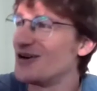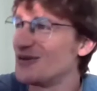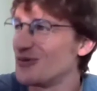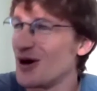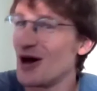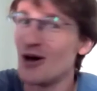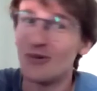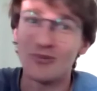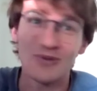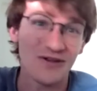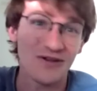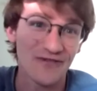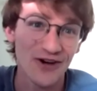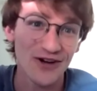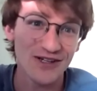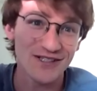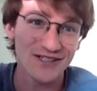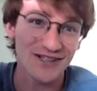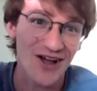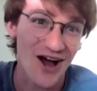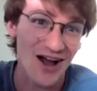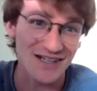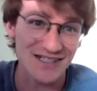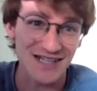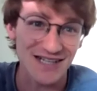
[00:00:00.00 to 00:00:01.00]
When we first
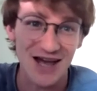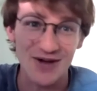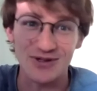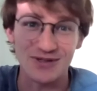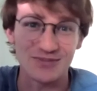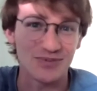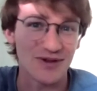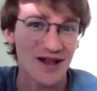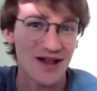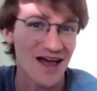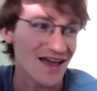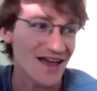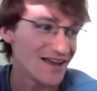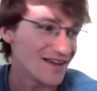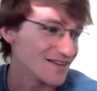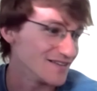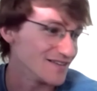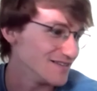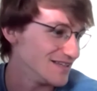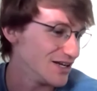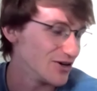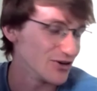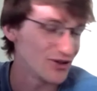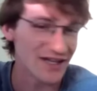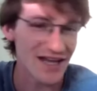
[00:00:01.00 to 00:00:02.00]
launched, I was playing
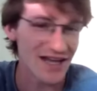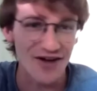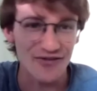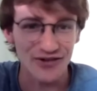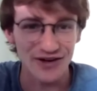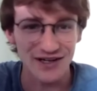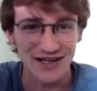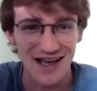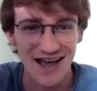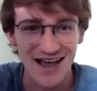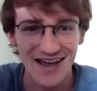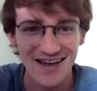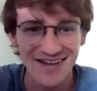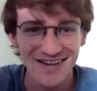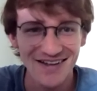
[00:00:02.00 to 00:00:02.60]
hmm. nearly every day,